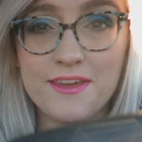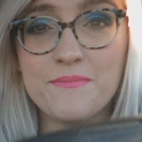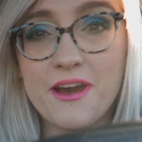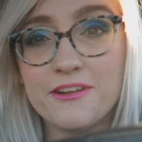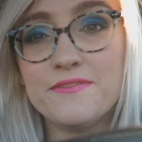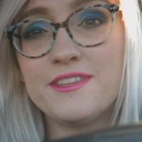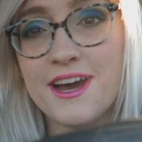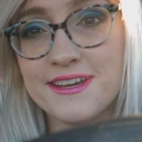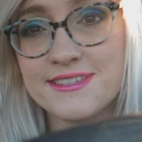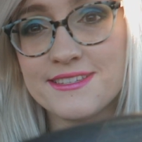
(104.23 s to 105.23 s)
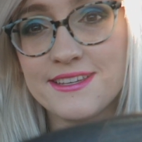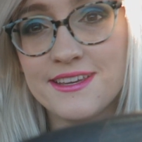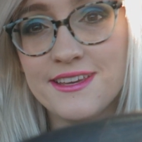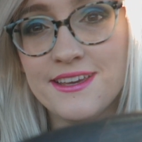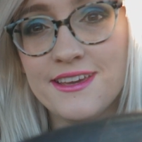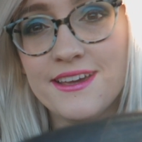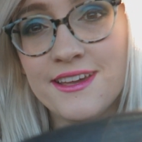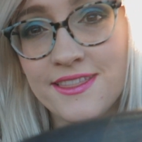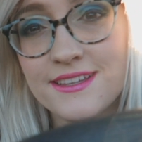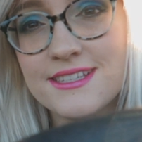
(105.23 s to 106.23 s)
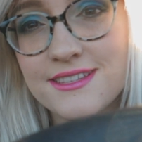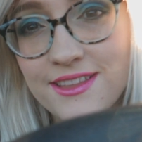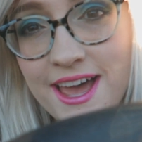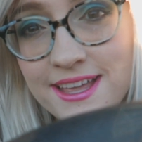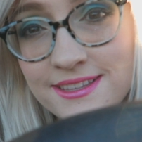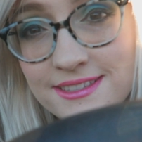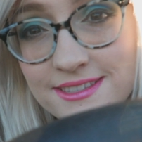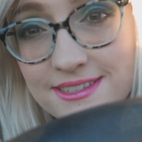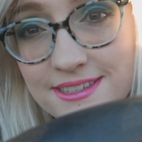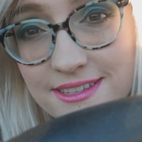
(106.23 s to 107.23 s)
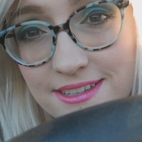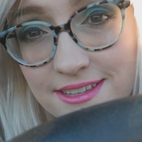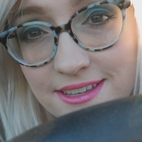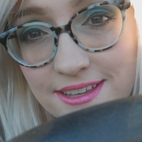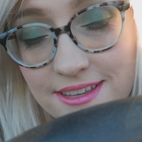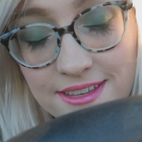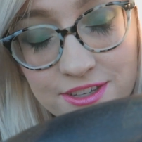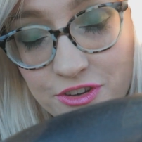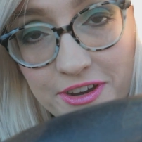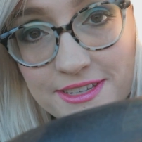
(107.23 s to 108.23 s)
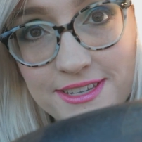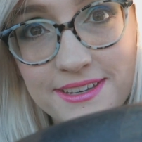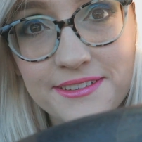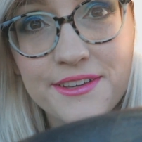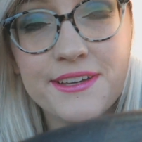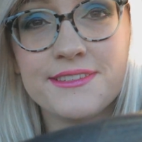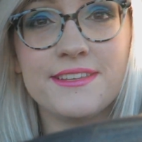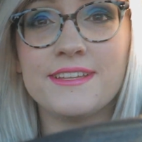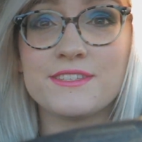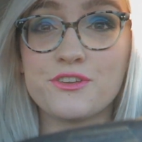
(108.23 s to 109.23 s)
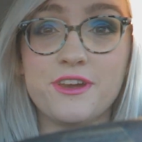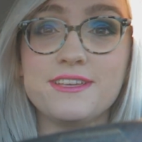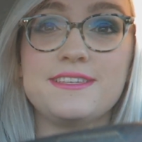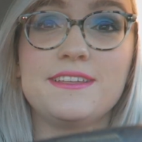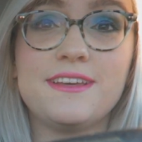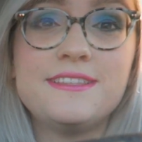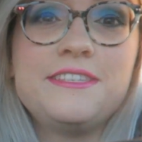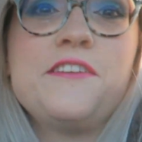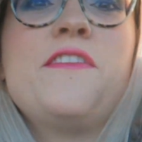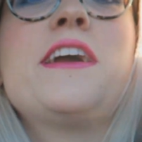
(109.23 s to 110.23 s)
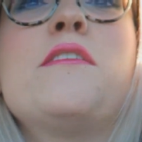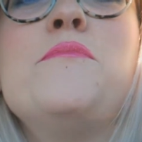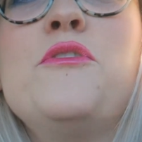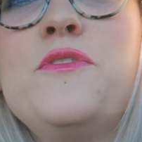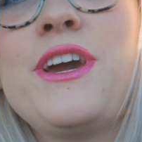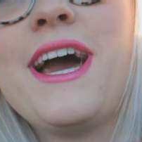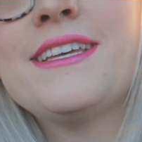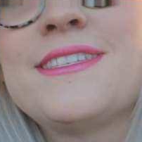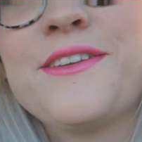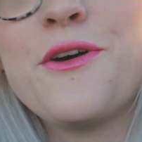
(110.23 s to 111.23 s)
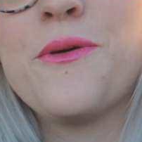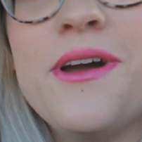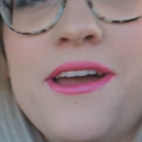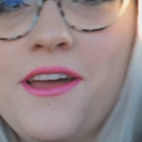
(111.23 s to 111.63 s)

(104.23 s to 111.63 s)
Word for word: the amount of dust in this lens is crazy. It's, it's crazy. Let's see if I can move you guys so